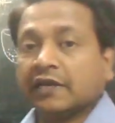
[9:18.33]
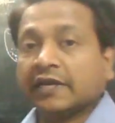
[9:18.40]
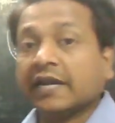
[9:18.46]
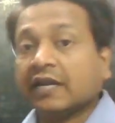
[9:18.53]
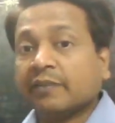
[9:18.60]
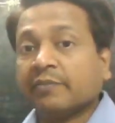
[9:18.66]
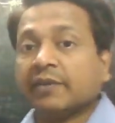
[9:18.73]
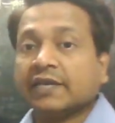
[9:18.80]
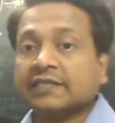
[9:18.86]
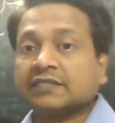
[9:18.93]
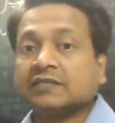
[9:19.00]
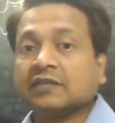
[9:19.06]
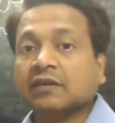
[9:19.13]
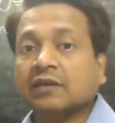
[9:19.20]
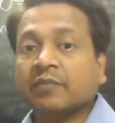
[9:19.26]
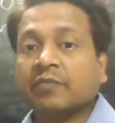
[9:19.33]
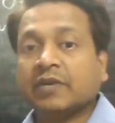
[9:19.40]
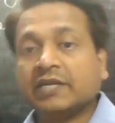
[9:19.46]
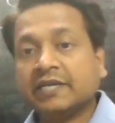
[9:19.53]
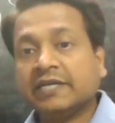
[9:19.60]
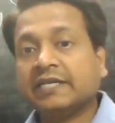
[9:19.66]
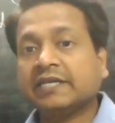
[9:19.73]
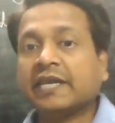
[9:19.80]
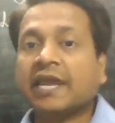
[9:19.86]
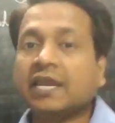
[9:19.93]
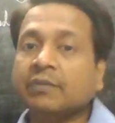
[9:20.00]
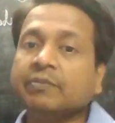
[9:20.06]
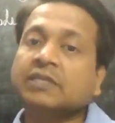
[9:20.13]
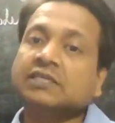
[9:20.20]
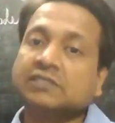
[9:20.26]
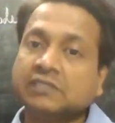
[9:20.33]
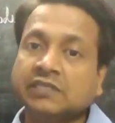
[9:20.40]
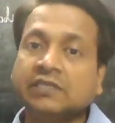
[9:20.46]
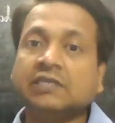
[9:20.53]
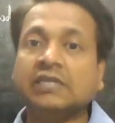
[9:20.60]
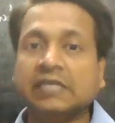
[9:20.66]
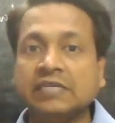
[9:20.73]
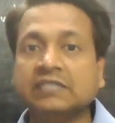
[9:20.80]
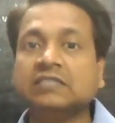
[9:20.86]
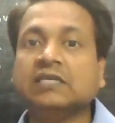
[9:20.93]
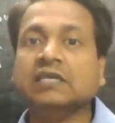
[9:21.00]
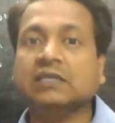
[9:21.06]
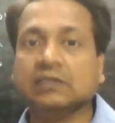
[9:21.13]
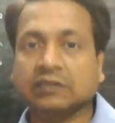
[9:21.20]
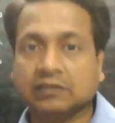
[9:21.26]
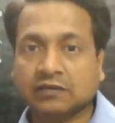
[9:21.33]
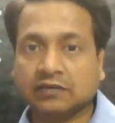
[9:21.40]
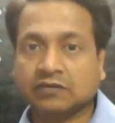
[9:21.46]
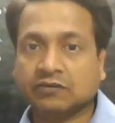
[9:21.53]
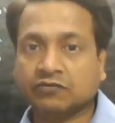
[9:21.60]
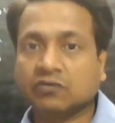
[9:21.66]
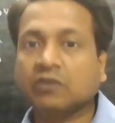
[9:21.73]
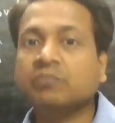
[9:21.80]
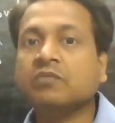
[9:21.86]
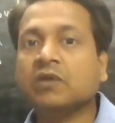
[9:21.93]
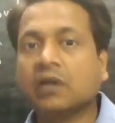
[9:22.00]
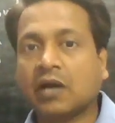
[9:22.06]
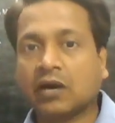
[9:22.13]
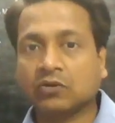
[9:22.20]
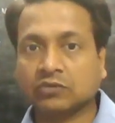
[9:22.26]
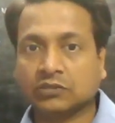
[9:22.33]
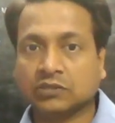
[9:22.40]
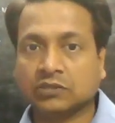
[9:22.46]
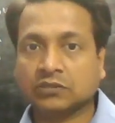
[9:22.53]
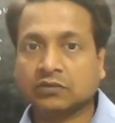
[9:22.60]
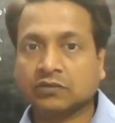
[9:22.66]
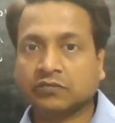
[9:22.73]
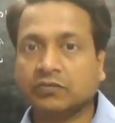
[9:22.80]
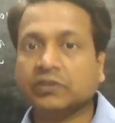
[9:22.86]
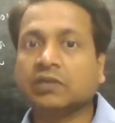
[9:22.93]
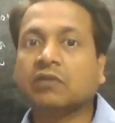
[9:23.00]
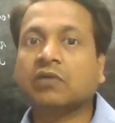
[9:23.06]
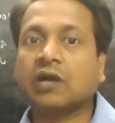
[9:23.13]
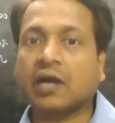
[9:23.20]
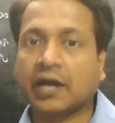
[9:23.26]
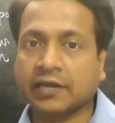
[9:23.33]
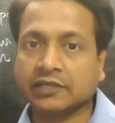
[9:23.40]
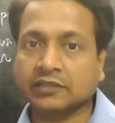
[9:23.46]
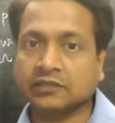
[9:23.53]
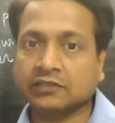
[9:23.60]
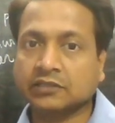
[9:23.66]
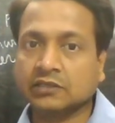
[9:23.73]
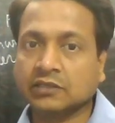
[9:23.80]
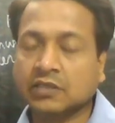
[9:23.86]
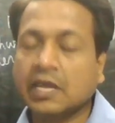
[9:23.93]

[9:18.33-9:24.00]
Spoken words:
get mixed, but it can be seen easily from out with our eyes.